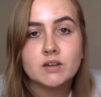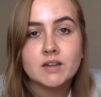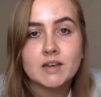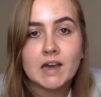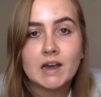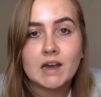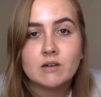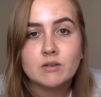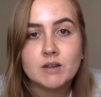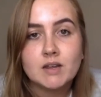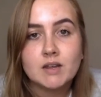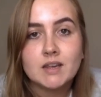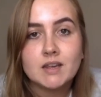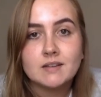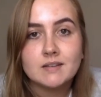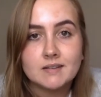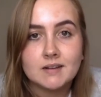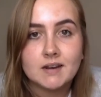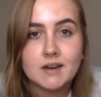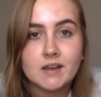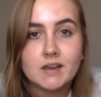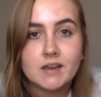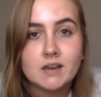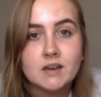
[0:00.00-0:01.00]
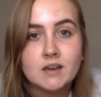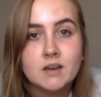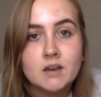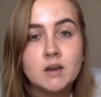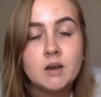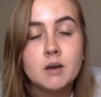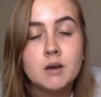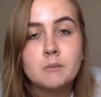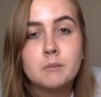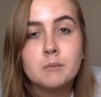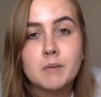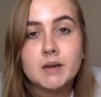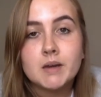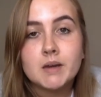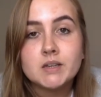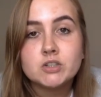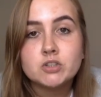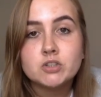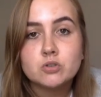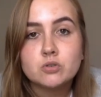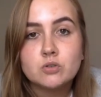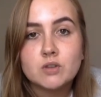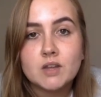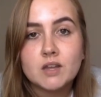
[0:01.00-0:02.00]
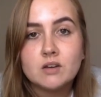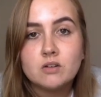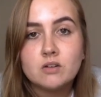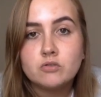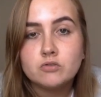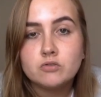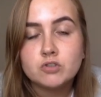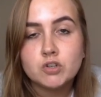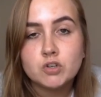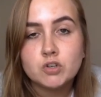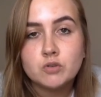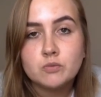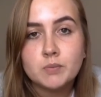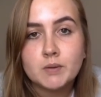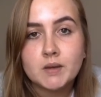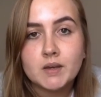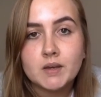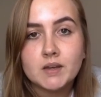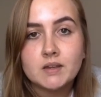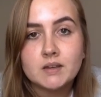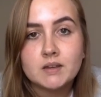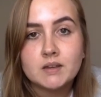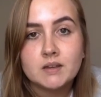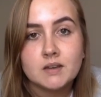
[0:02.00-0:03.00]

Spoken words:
count easily. Make sure they're not too big,